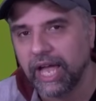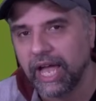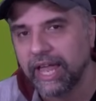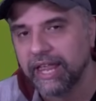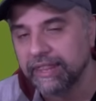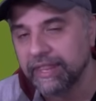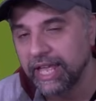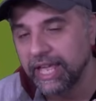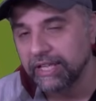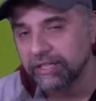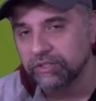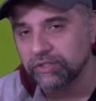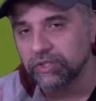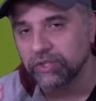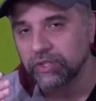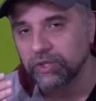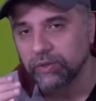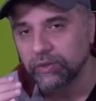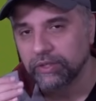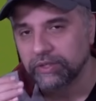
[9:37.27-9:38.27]
And their
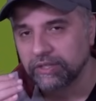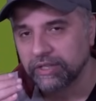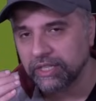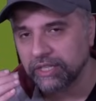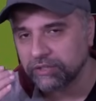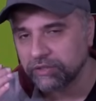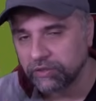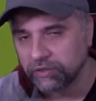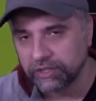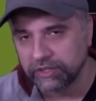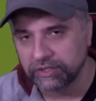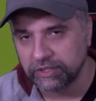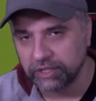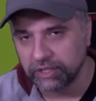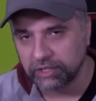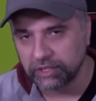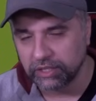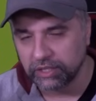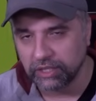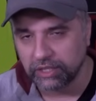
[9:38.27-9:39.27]
two, I think it's Christie
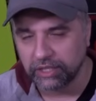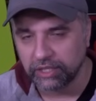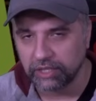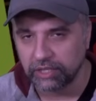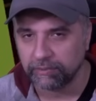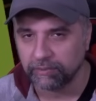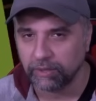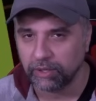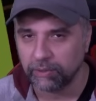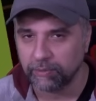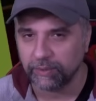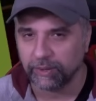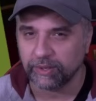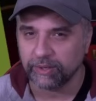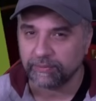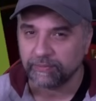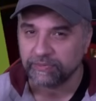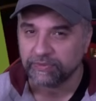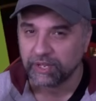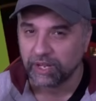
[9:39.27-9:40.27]
and Cook at the
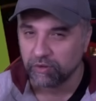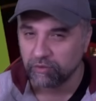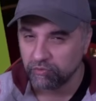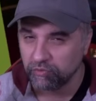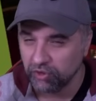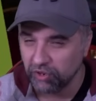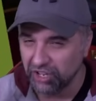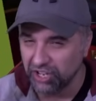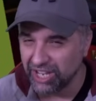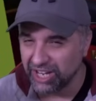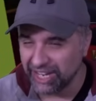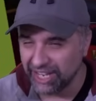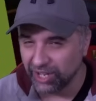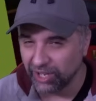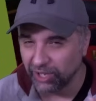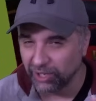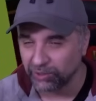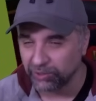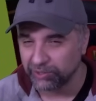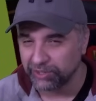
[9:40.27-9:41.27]
moment, are really
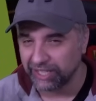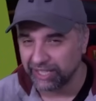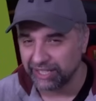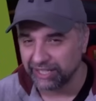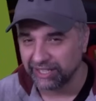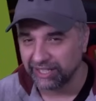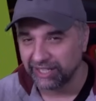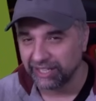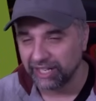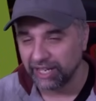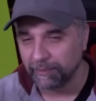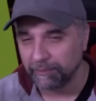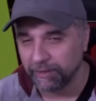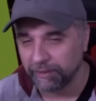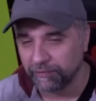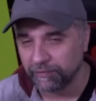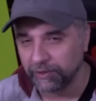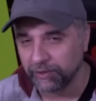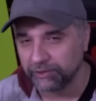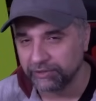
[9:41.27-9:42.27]
holding that
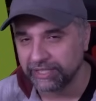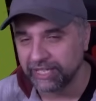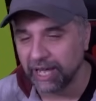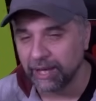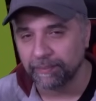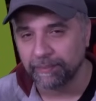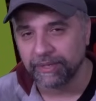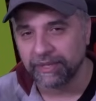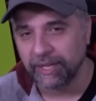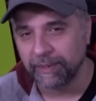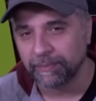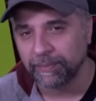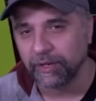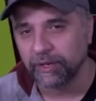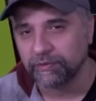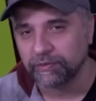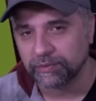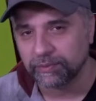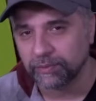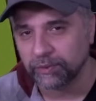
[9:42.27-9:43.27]
midfield down, but they're
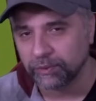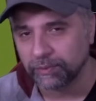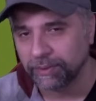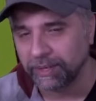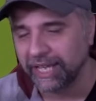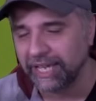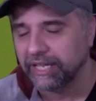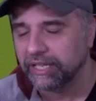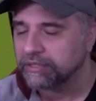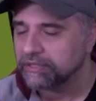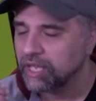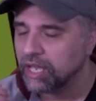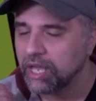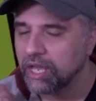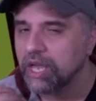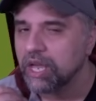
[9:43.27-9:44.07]
both small players.